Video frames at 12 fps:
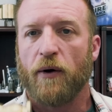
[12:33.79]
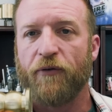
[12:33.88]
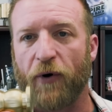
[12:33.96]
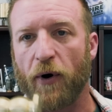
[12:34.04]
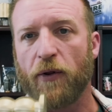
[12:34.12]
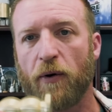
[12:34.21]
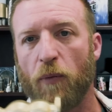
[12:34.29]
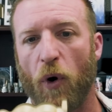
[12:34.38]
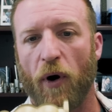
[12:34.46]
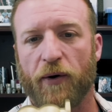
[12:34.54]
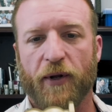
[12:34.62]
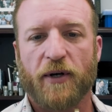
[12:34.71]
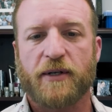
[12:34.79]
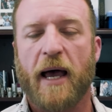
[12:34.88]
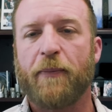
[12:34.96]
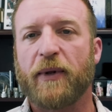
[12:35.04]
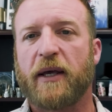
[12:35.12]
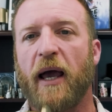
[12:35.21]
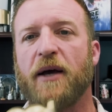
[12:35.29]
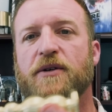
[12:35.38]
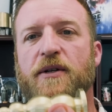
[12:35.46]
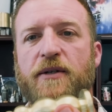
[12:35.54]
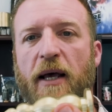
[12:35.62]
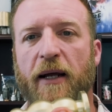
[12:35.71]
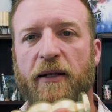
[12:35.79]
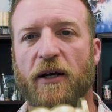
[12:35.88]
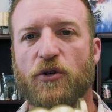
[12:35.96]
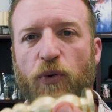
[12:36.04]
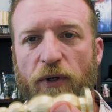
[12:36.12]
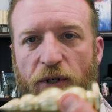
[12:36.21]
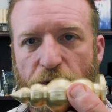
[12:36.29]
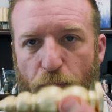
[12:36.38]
Furthermore, there's applications like this, which is